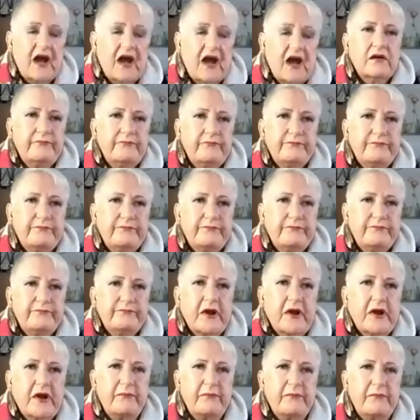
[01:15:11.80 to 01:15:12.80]
Yeah,
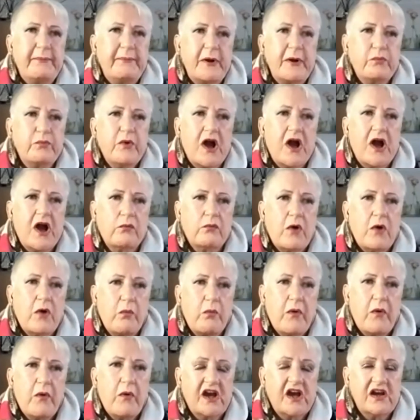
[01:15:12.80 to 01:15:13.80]
but, but people
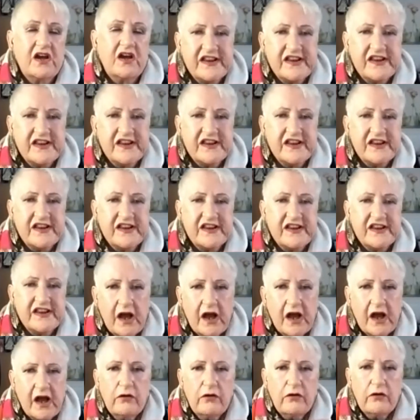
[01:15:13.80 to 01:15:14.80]
were, were working
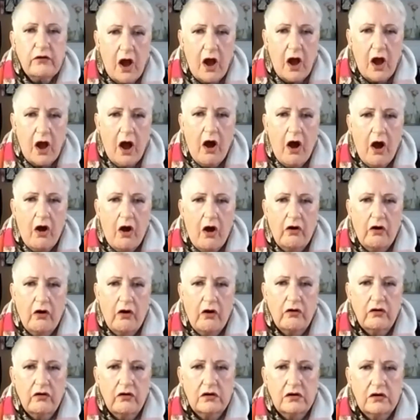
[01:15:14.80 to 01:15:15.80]
so
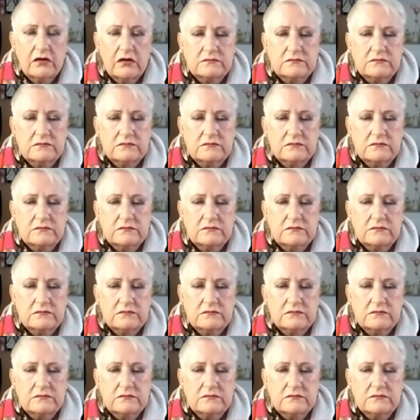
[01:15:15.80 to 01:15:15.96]
long